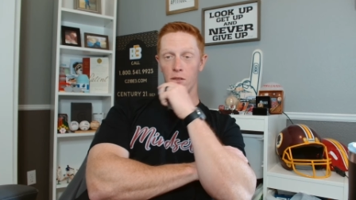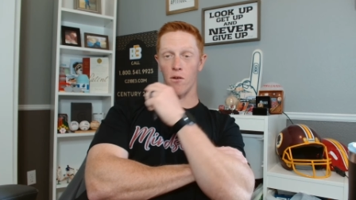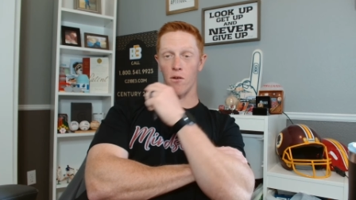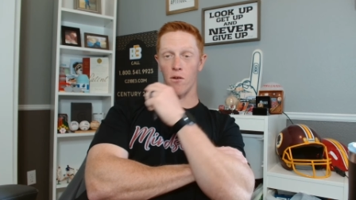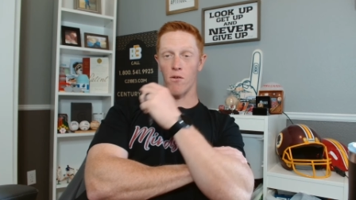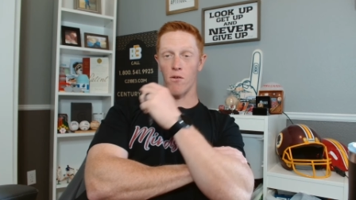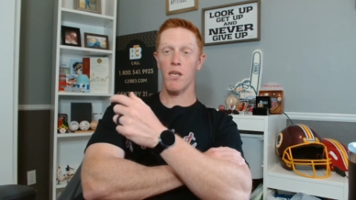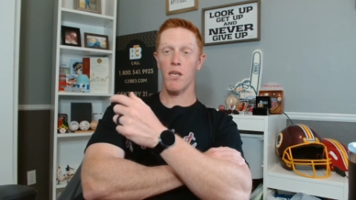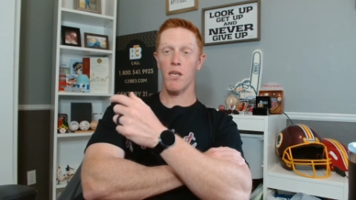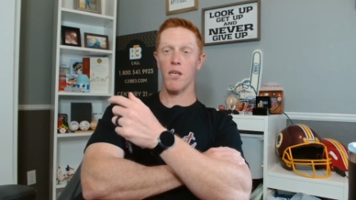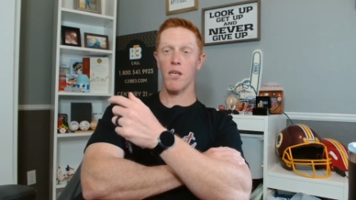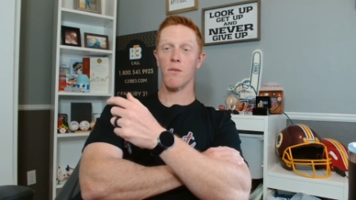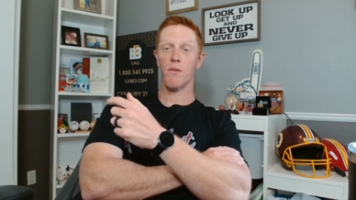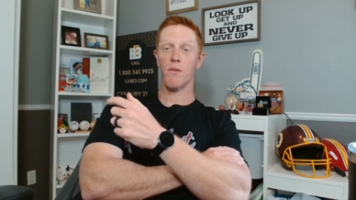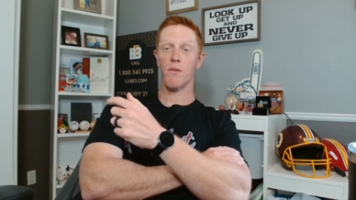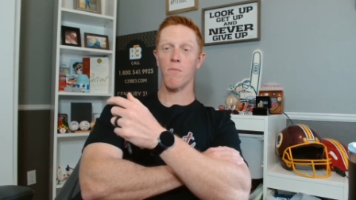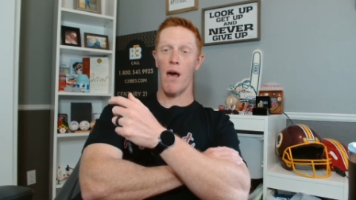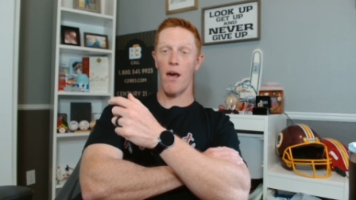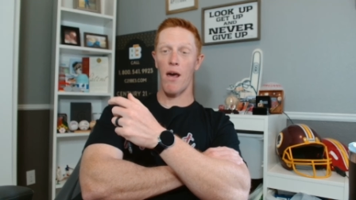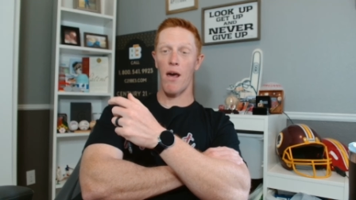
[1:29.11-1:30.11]
Those things
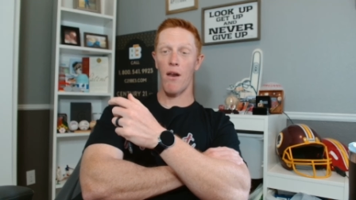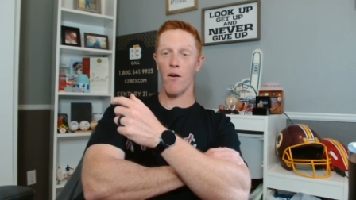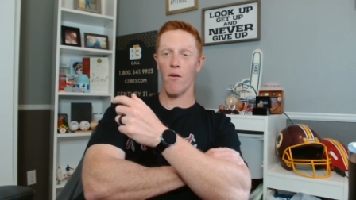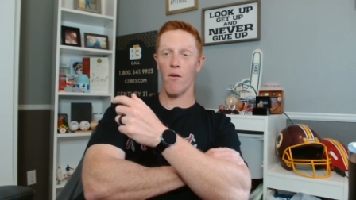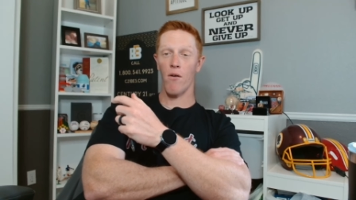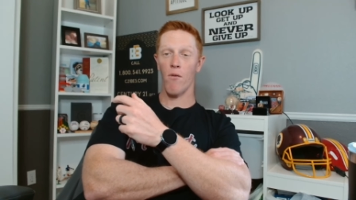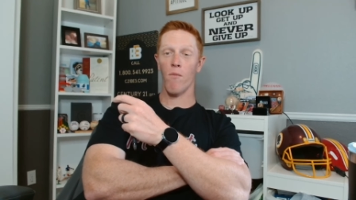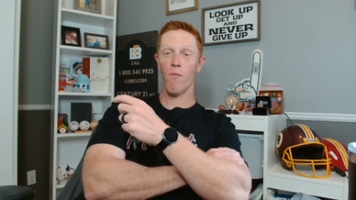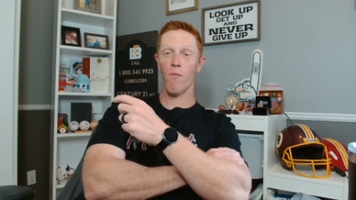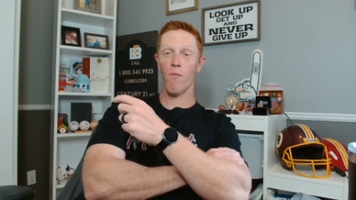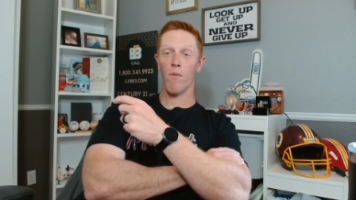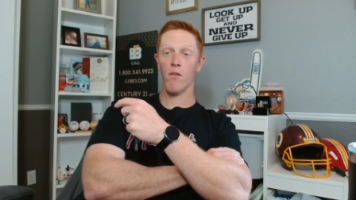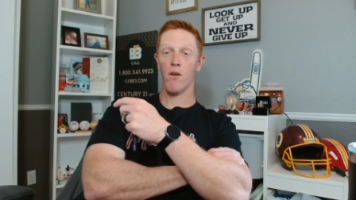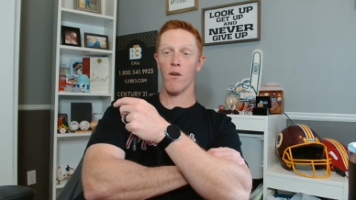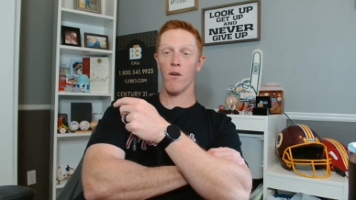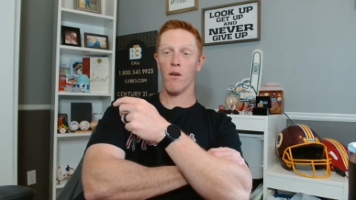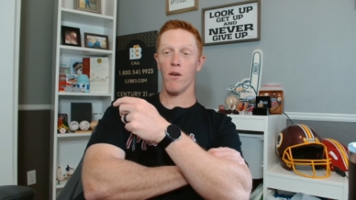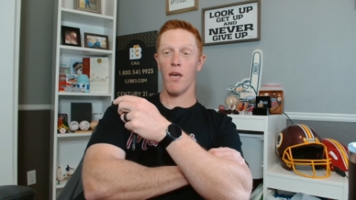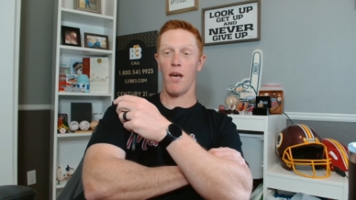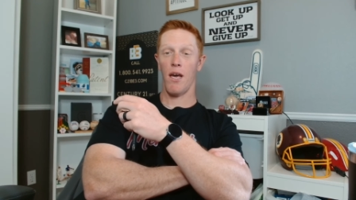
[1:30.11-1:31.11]
matter when we
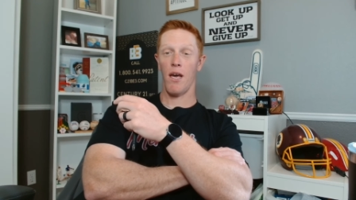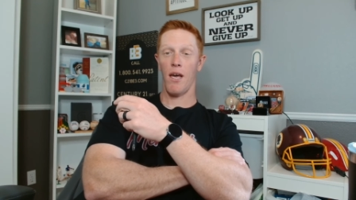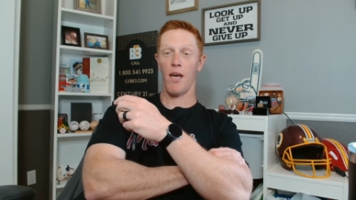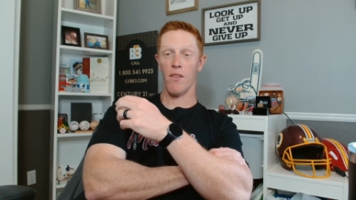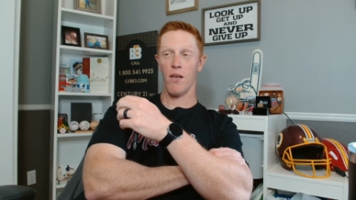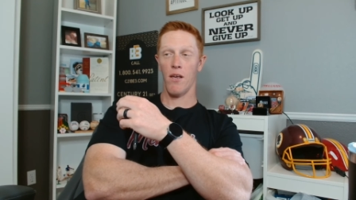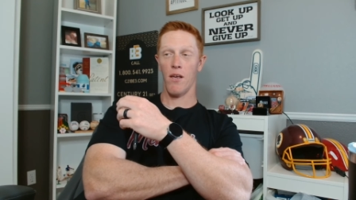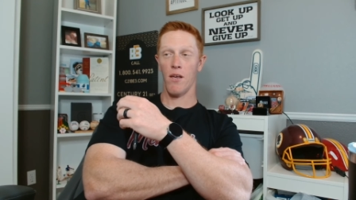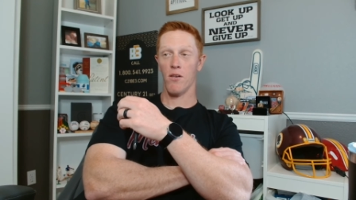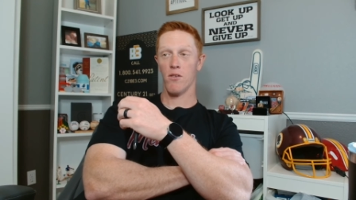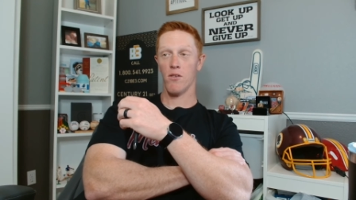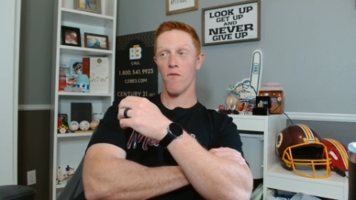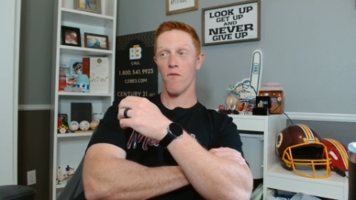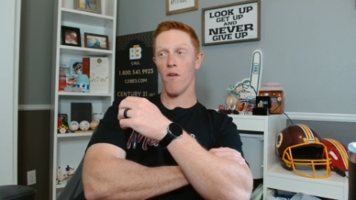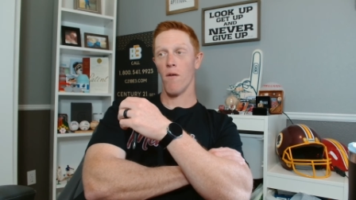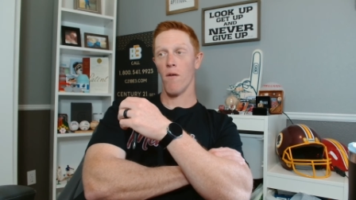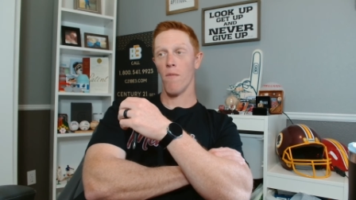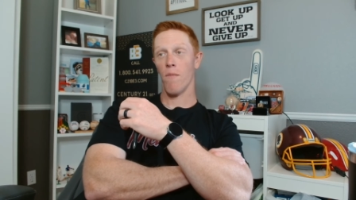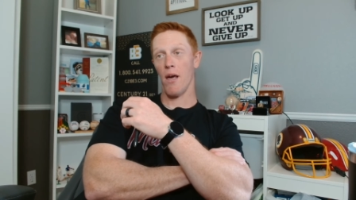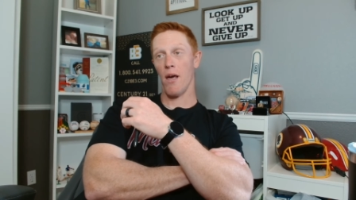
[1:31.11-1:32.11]
look at things
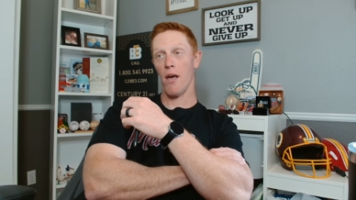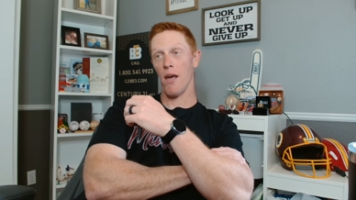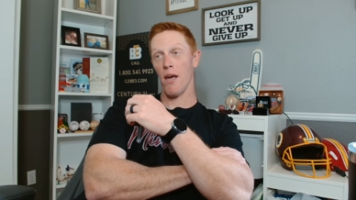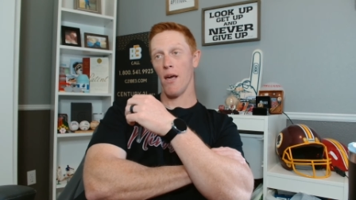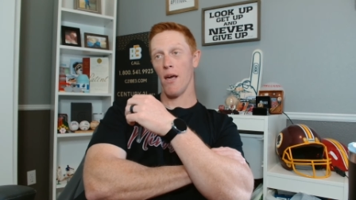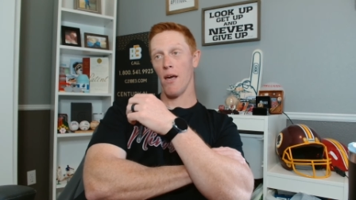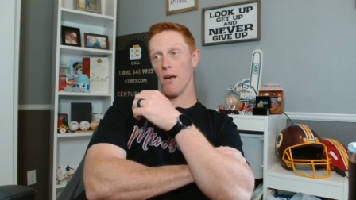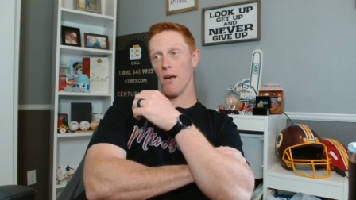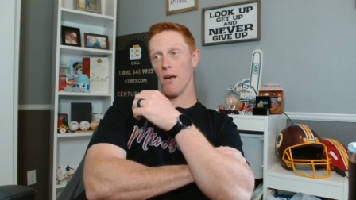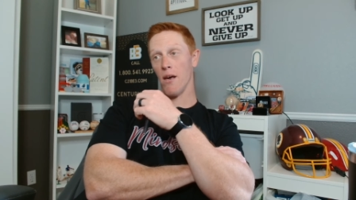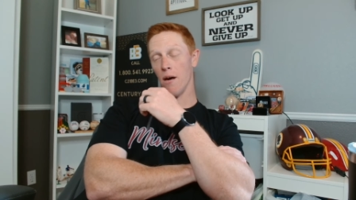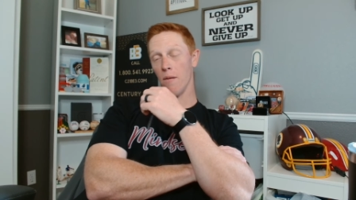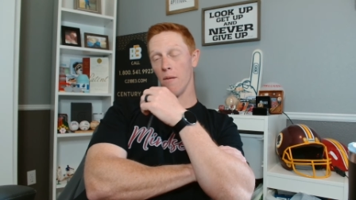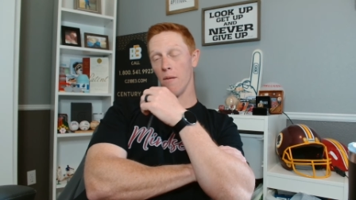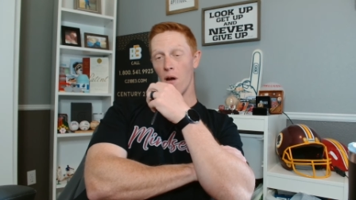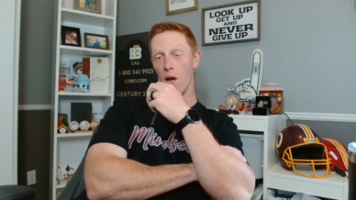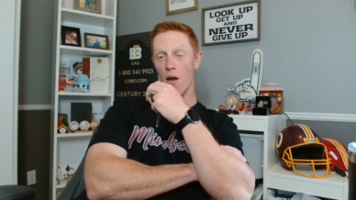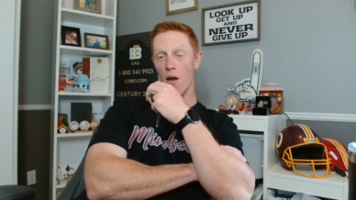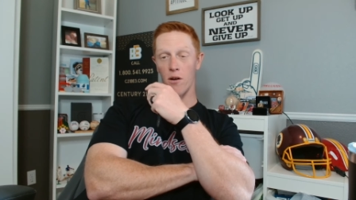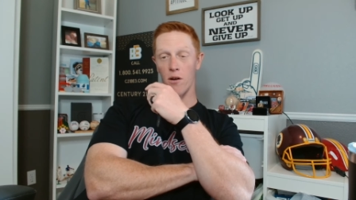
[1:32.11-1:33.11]
from a, a
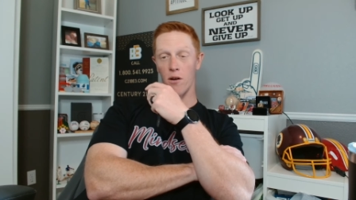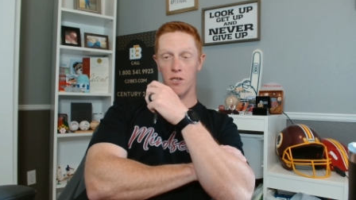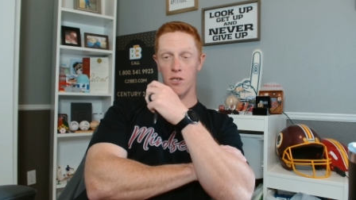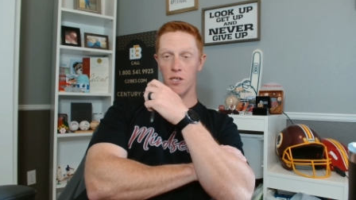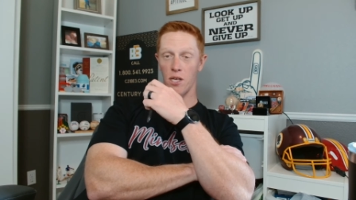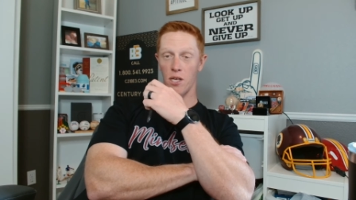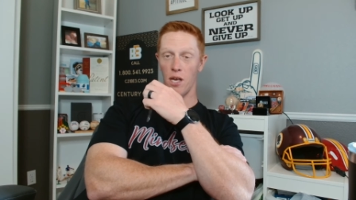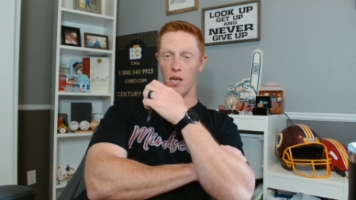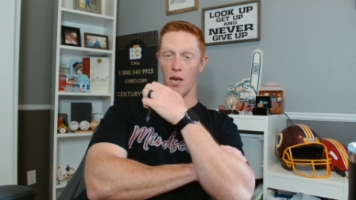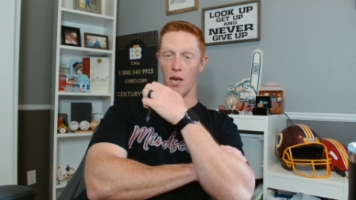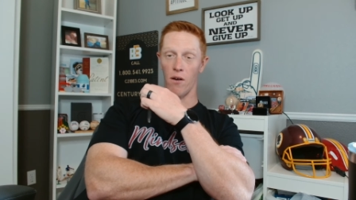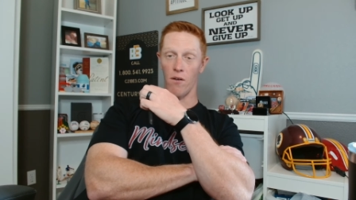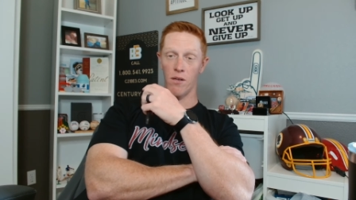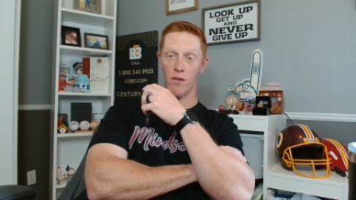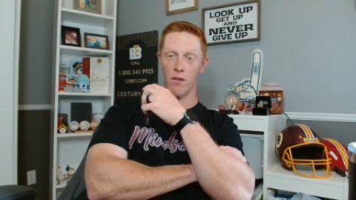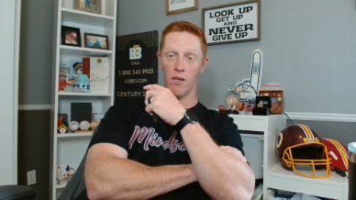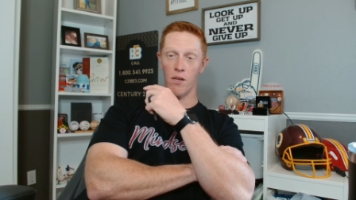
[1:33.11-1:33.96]
broader scale,